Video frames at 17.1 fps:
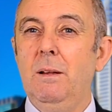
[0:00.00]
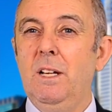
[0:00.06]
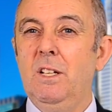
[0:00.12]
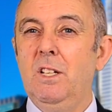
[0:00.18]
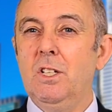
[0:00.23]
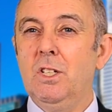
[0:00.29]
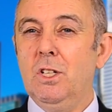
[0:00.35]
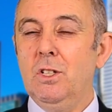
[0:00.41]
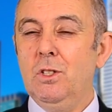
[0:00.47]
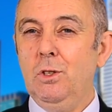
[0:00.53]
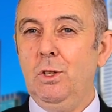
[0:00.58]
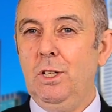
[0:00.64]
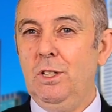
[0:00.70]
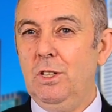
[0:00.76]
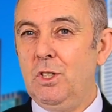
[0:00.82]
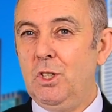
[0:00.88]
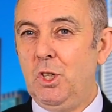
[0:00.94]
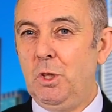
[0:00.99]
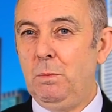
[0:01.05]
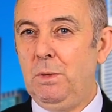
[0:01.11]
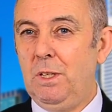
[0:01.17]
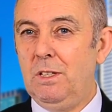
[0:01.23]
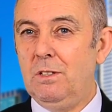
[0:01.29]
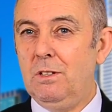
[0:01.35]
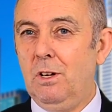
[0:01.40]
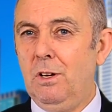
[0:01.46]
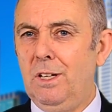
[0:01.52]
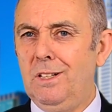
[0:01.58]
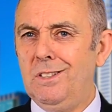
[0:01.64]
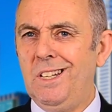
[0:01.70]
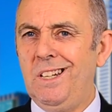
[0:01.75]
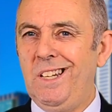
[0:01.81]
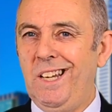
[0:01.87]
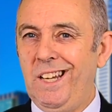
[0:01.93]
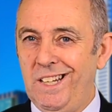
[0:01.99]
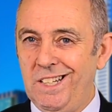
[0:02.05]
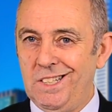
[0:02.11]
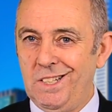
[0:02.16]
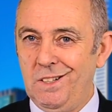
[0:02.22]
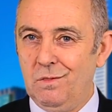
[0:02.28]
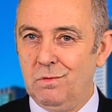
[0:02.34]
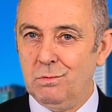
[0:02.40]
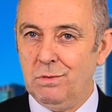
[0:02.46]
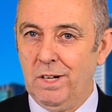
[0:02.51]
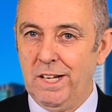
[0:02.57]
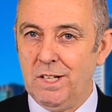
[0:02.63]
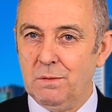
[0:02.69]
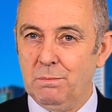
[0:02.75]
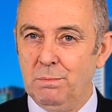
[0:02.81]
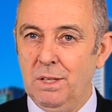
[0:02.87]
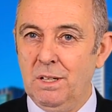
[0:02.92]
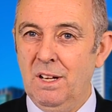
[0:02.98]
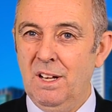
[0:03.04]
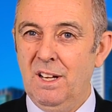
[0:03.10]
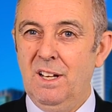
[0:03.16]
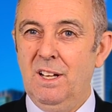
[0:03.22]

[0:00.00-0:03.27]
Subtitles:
disconcerting that Germany's going to negative rates, but